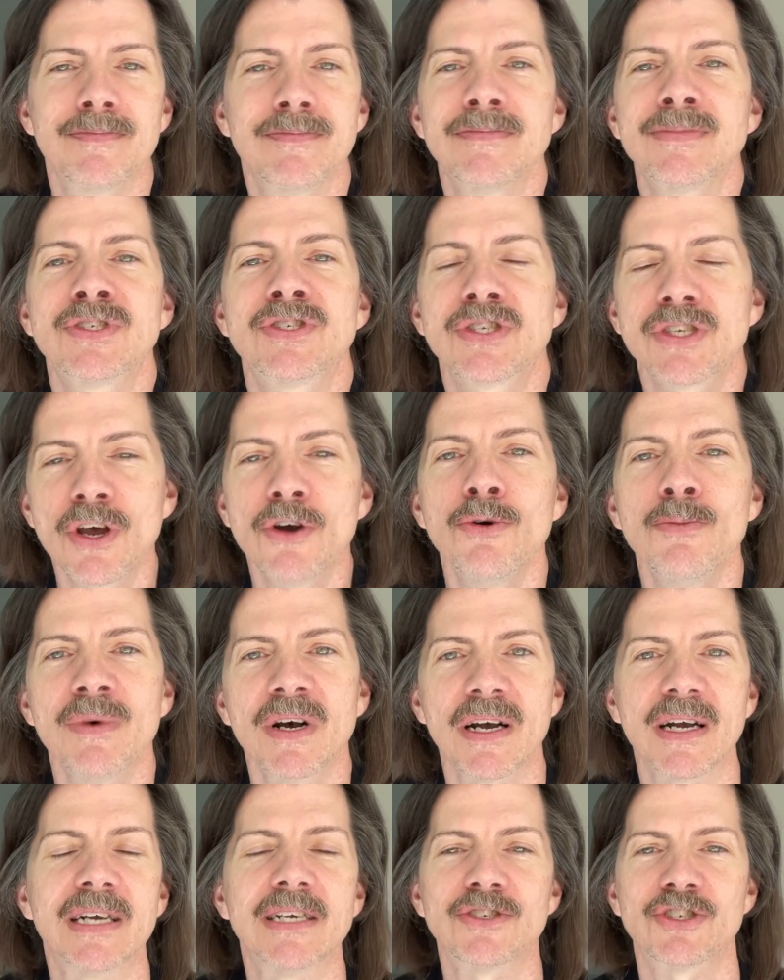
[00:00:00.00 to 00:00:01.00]
so
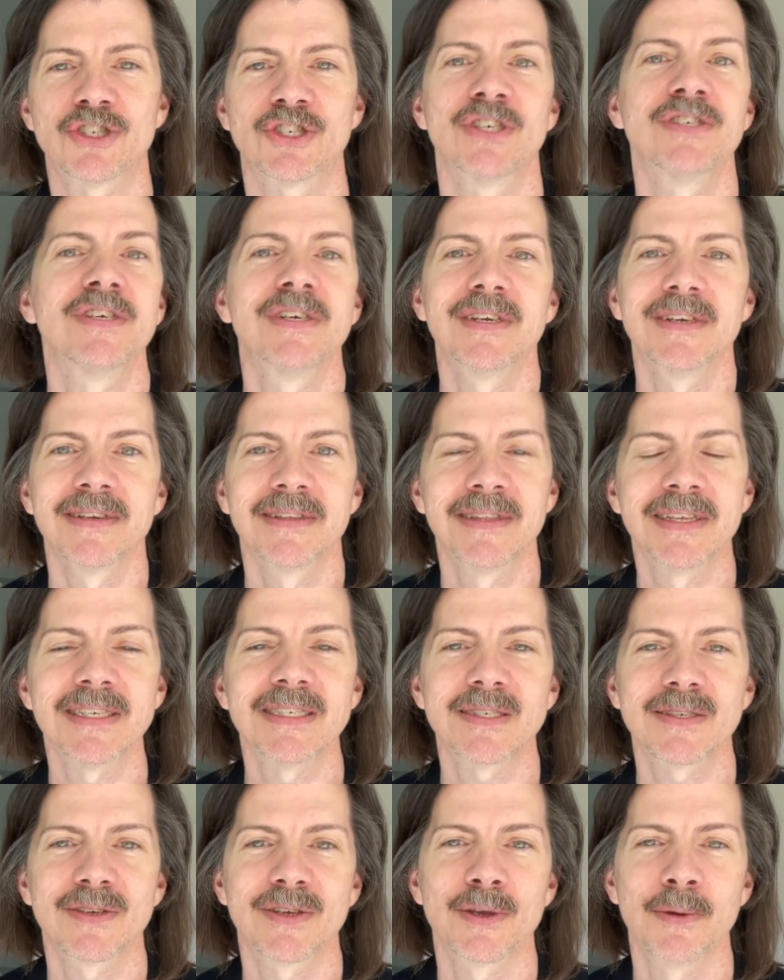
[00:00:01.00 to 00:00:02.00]
much,
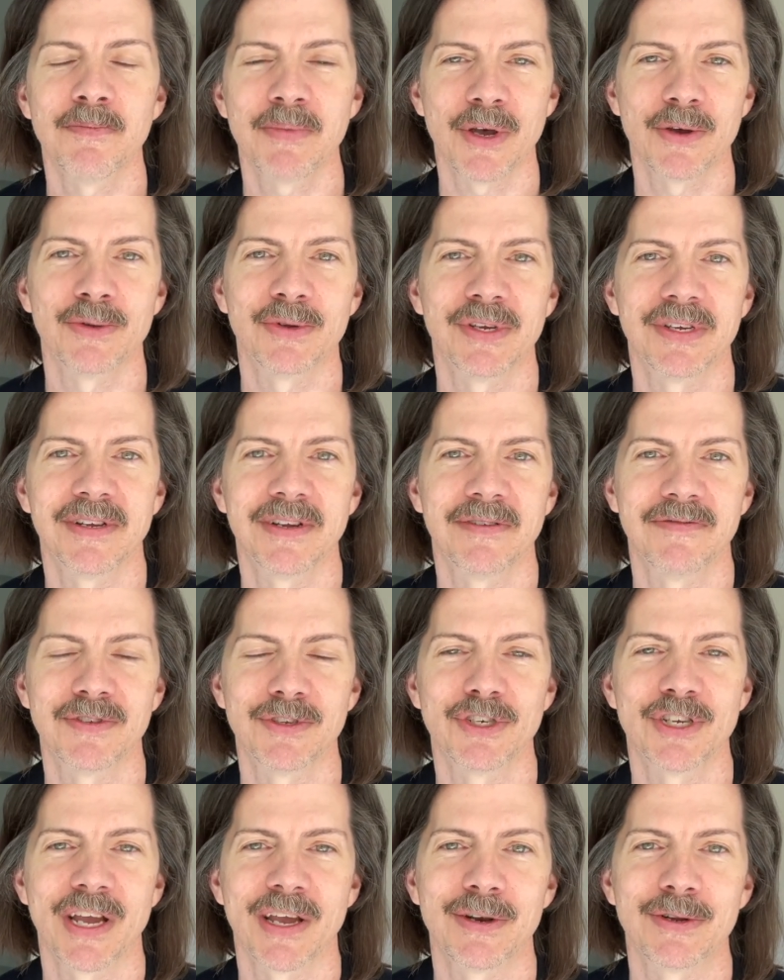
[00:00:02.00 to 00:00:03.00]
this component of the
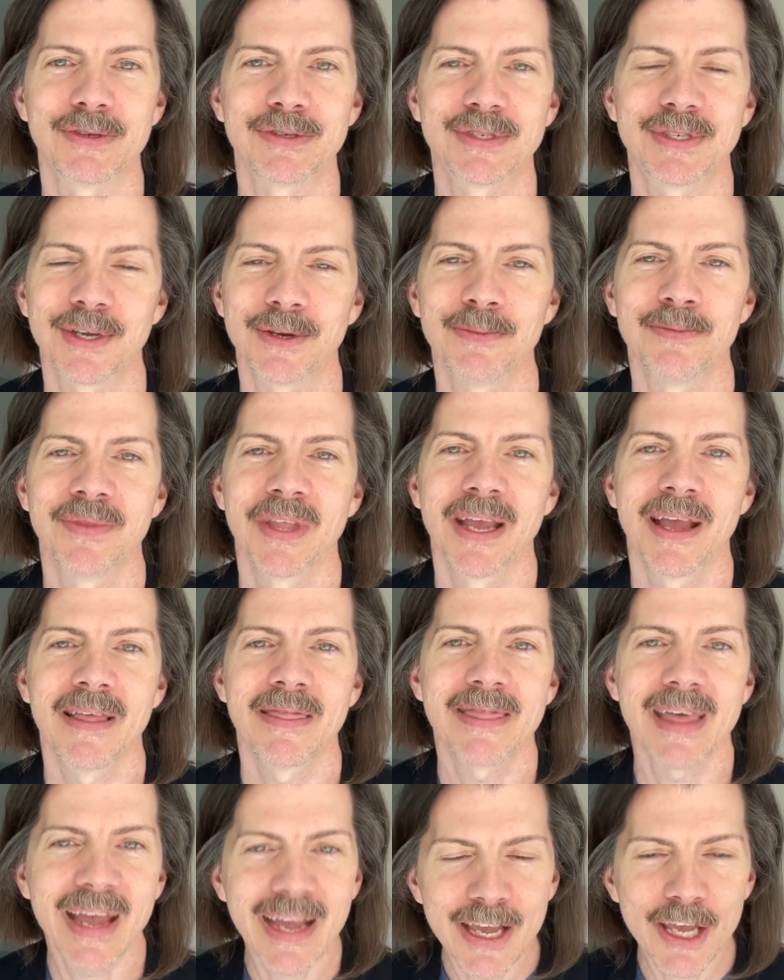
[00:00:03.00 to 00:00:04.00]
channel. So
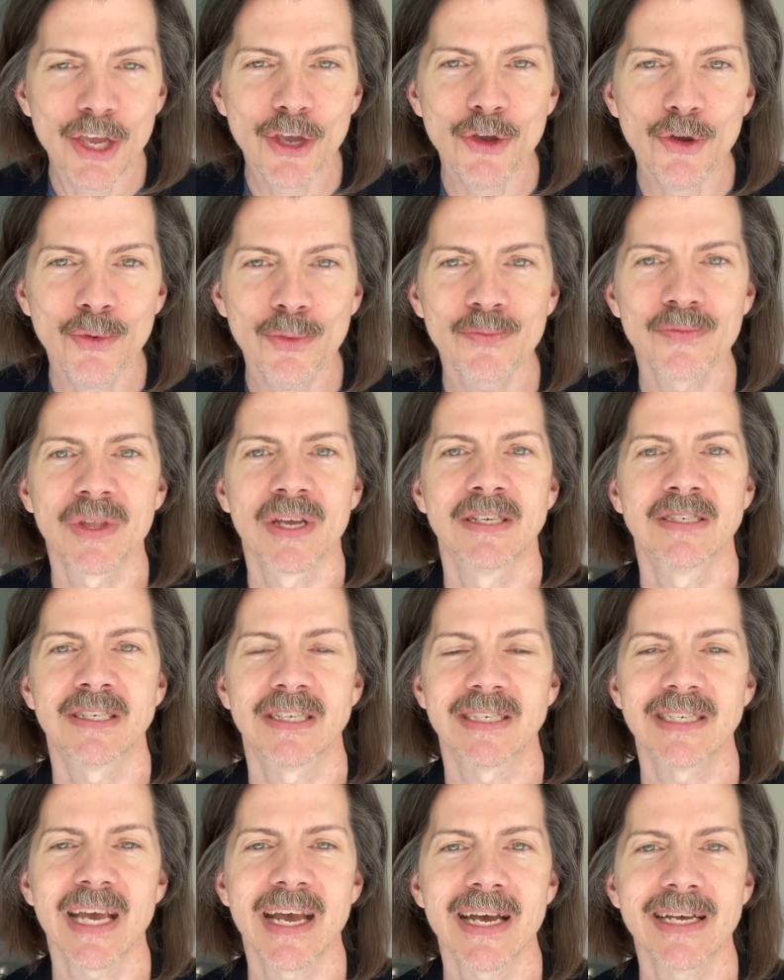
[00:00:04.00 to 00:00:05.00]
thank you
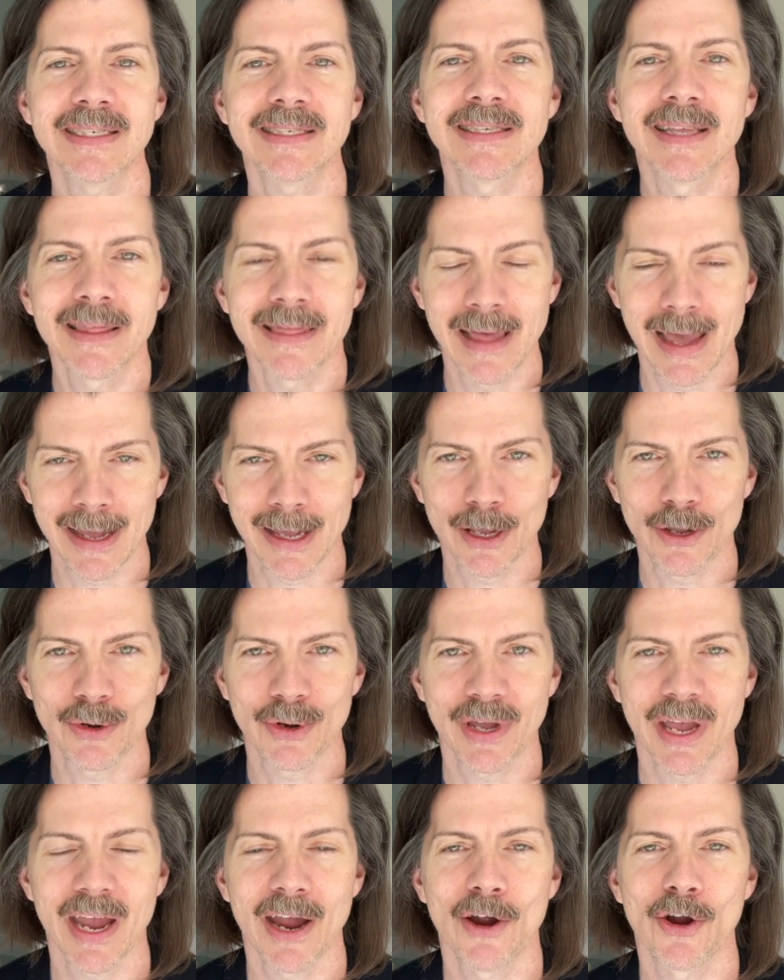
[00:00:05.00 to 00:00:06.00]
to Tess, thank you
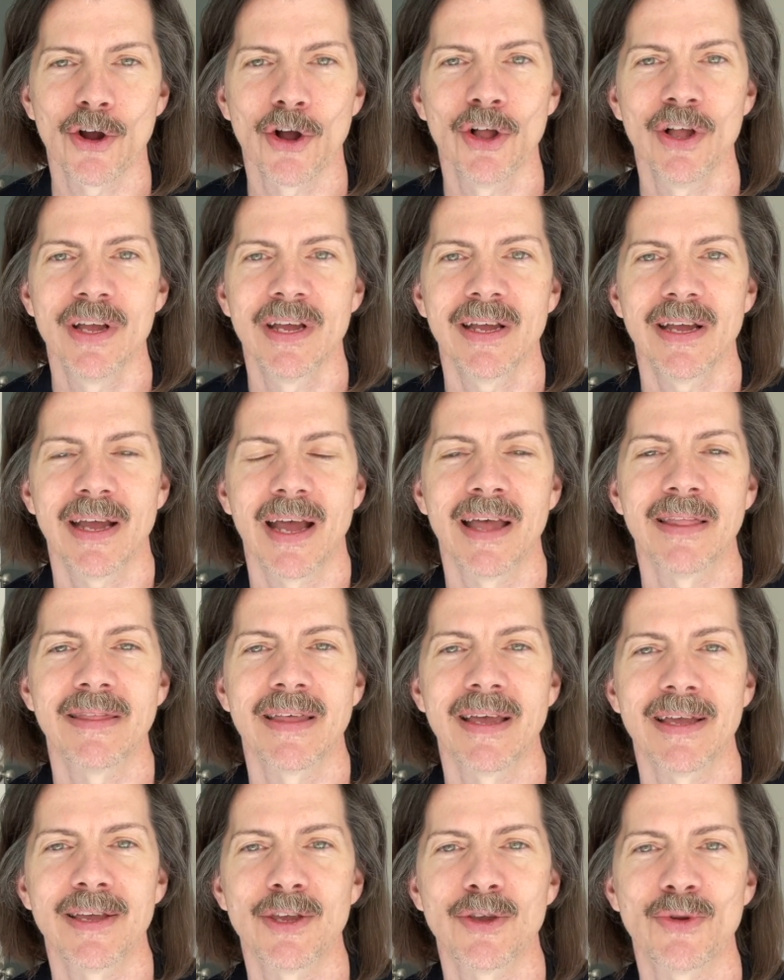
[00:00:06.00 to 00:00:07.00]
to Carol, and
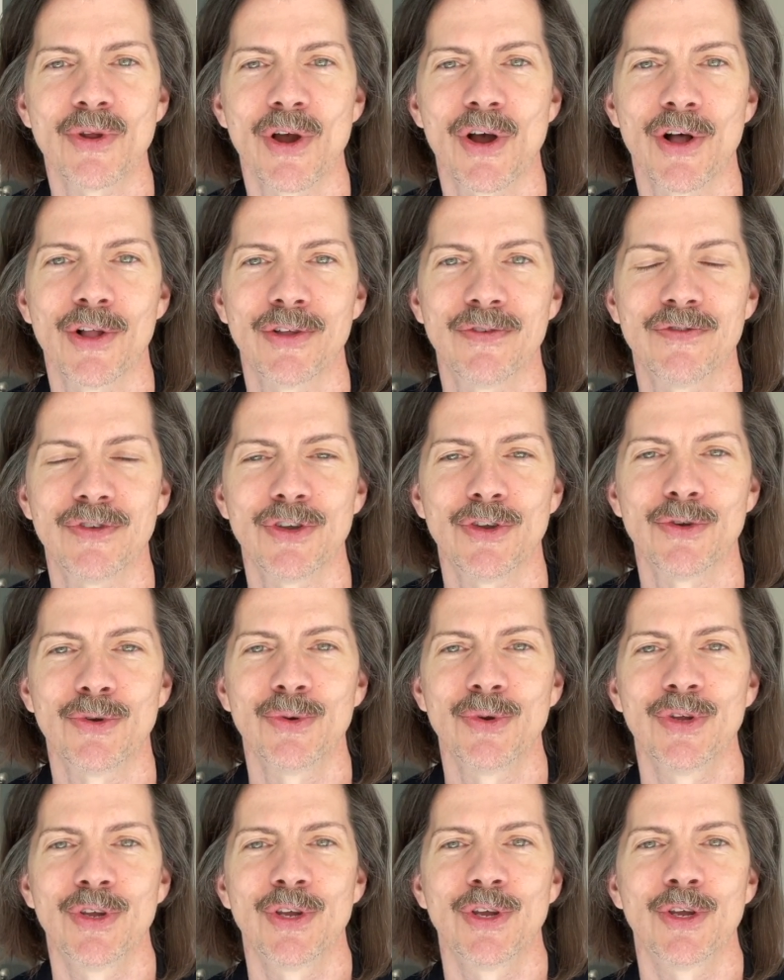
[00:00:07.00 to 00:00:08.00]
thank you to all of
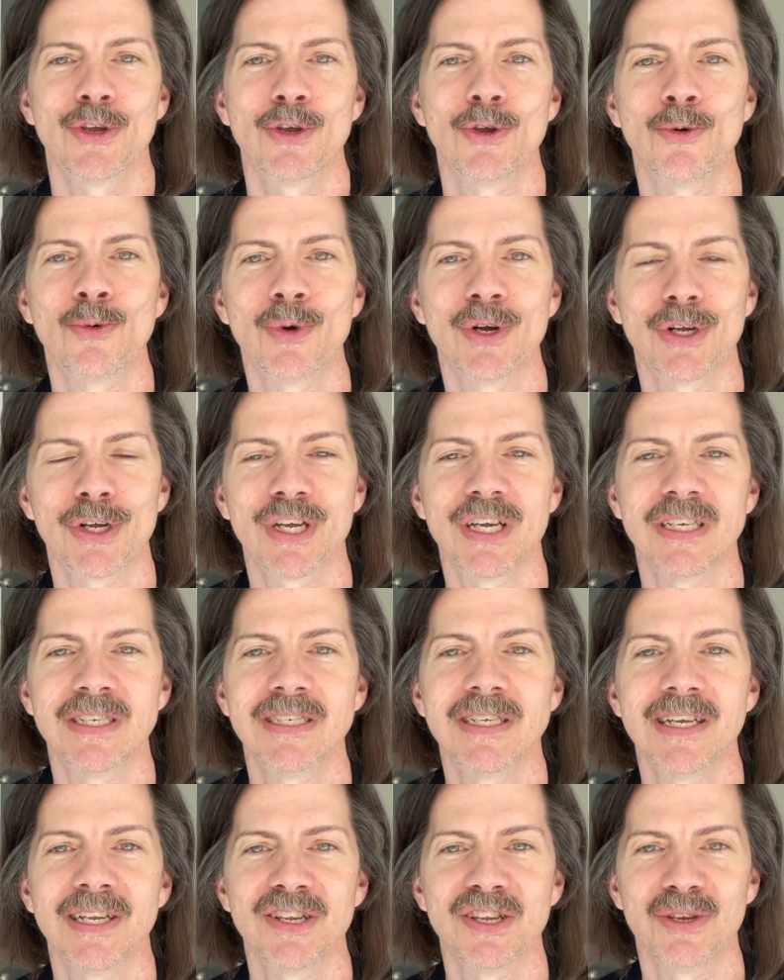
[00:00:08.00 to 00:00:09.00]
you who will
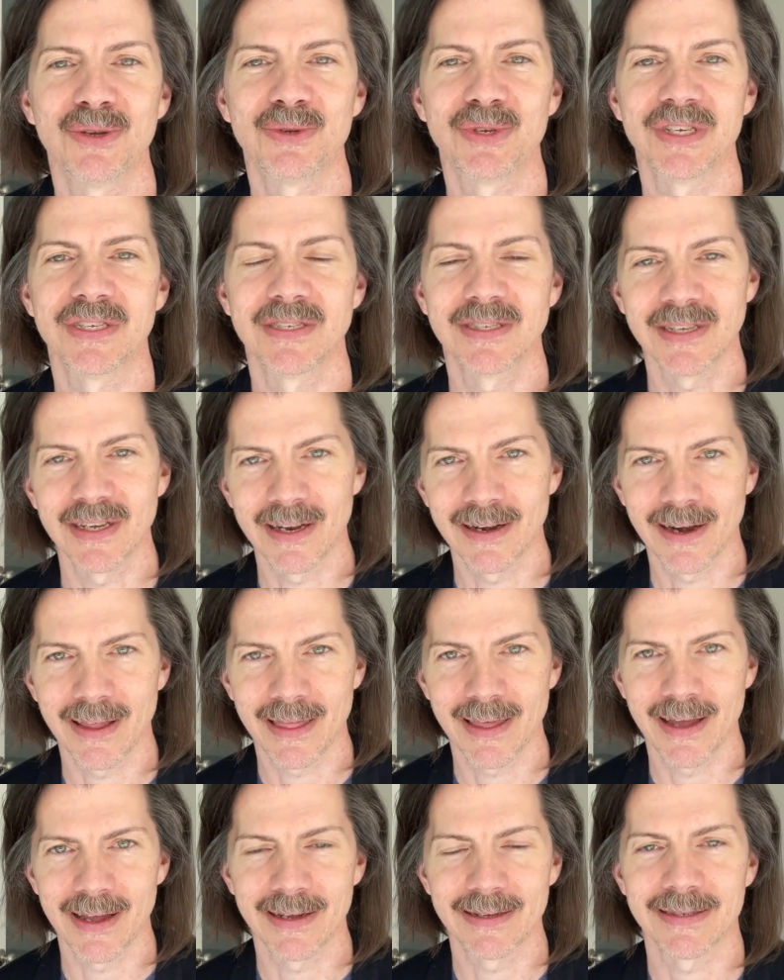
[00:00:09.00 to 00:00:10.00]
continue to send
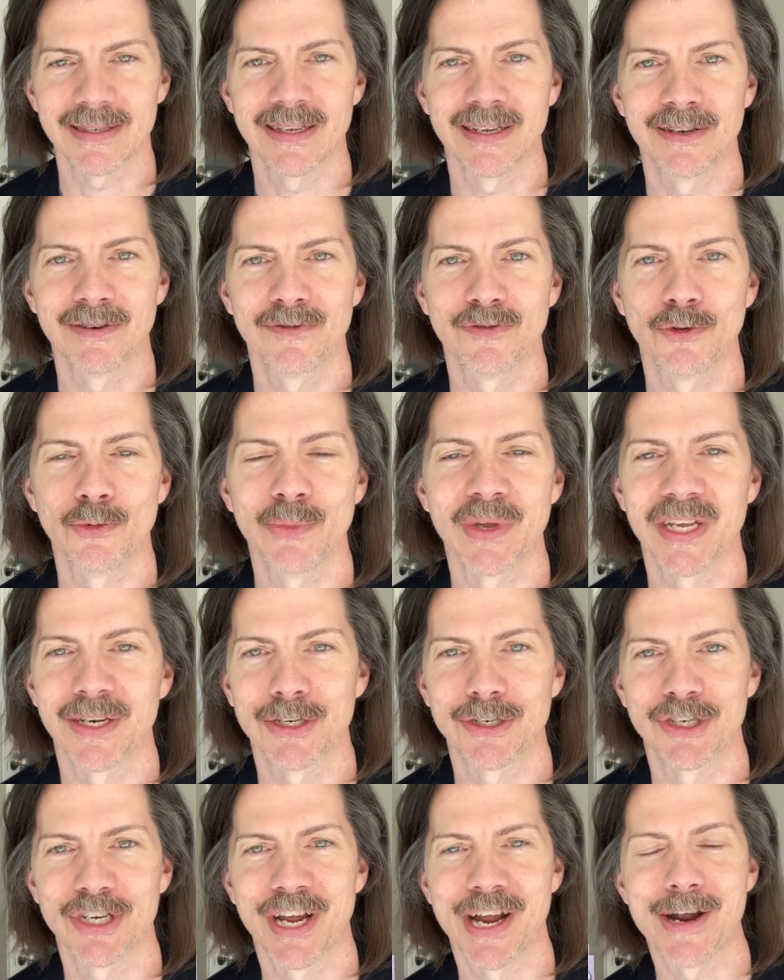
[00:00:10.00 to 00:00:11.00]
things in for me to
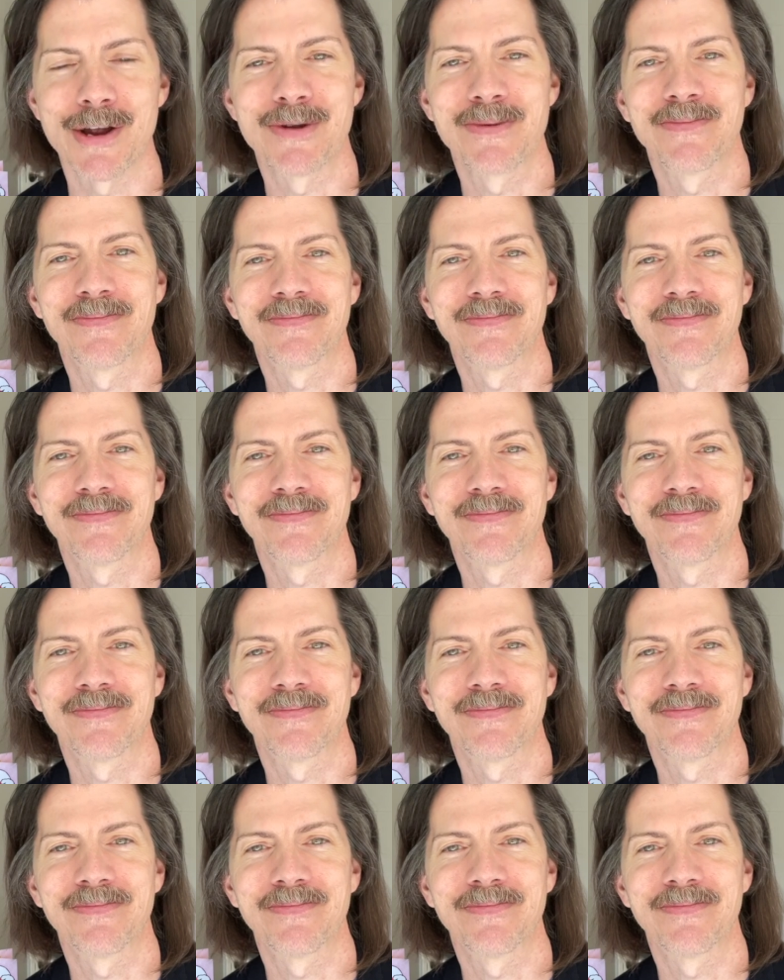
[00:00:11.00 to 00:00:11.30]
share.